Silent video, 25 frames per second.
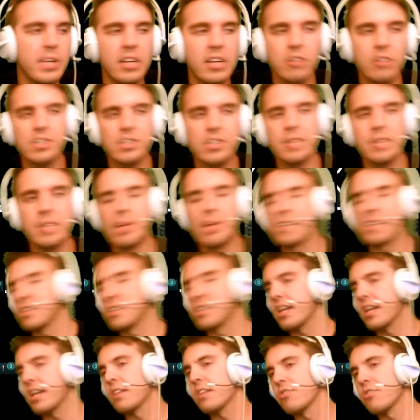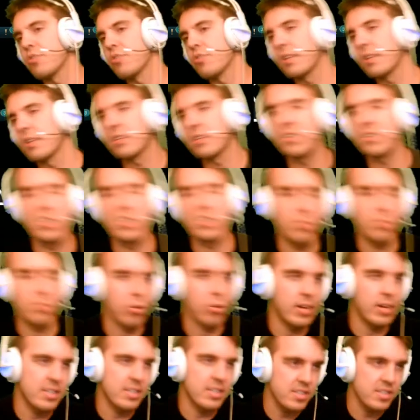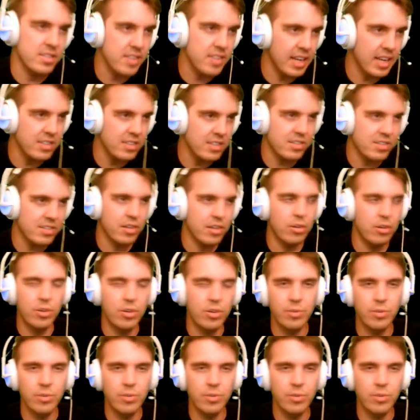team has yellow trinkets. The support has a sight stone.